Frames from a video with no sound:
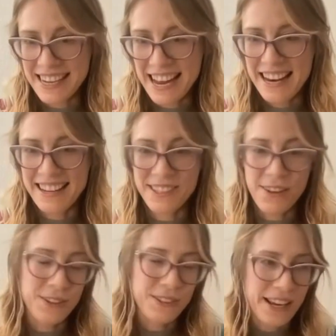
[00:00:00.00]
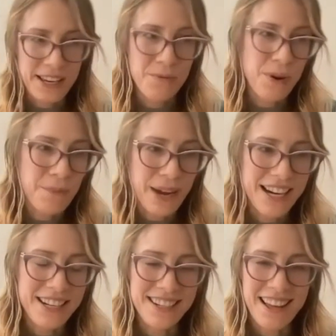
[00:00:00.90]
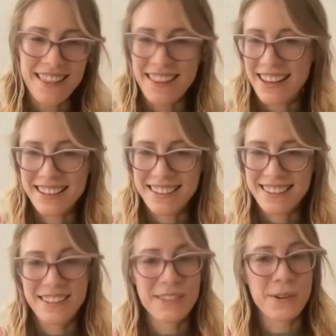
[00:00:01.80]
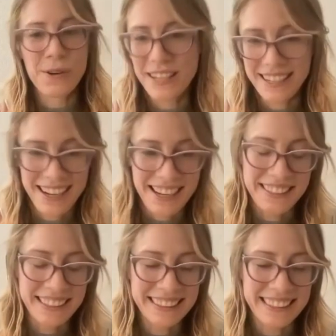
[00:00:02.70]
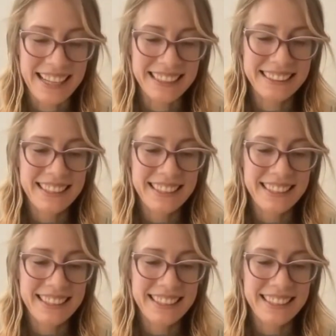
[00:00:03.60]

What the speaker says: and as long as I get one page done, then it's already a success.